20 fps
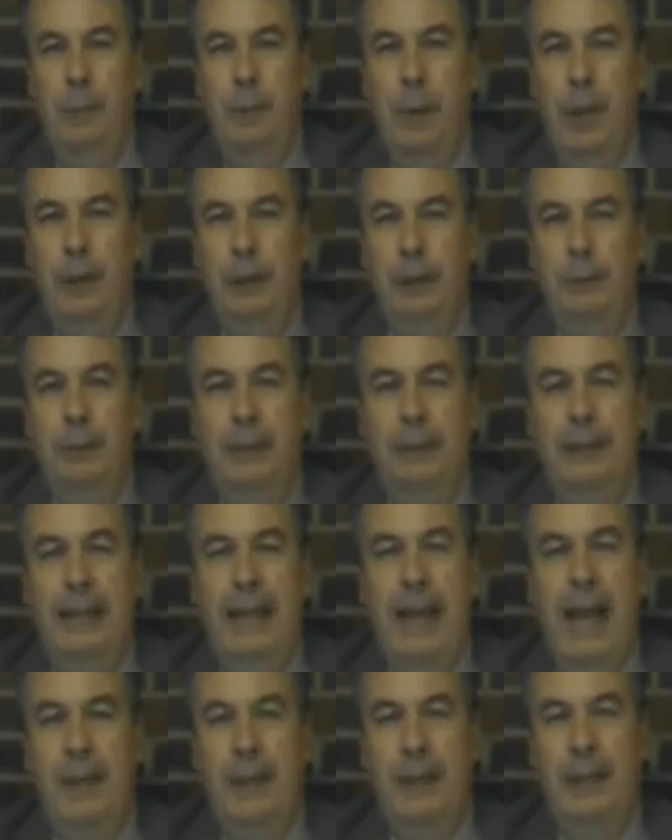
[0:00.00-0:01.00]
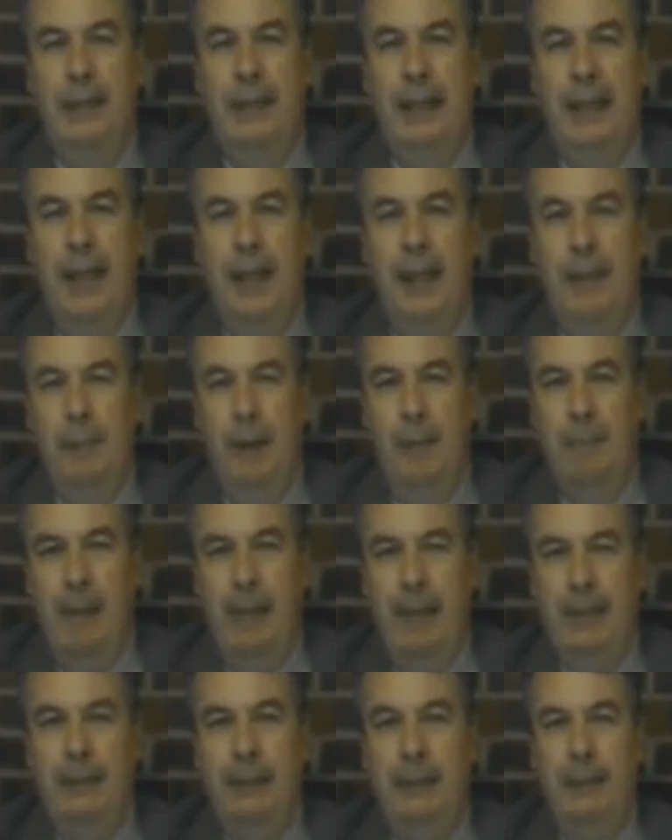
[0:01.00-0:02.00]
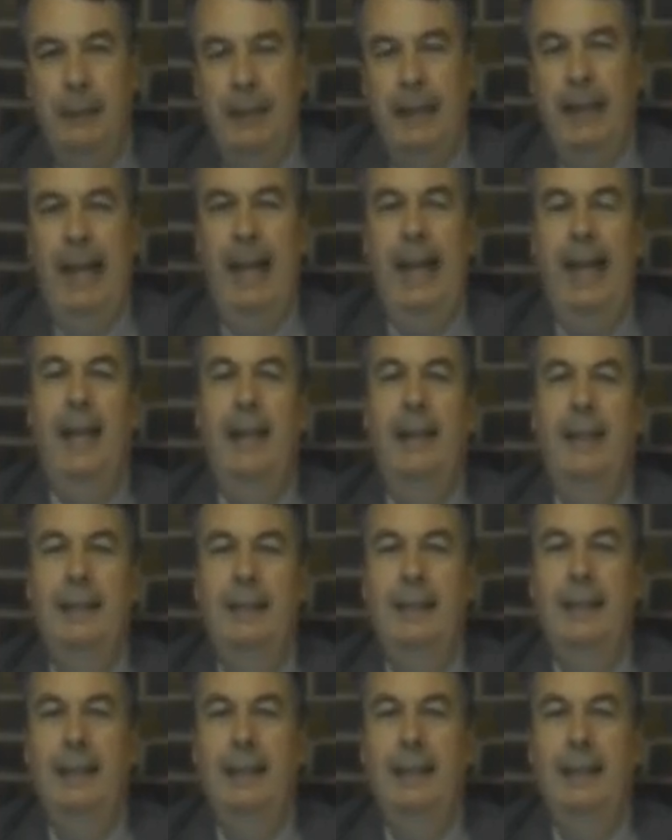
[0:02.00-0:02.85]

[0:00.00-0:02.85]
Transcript: worshippers gather together, we're meant to be here.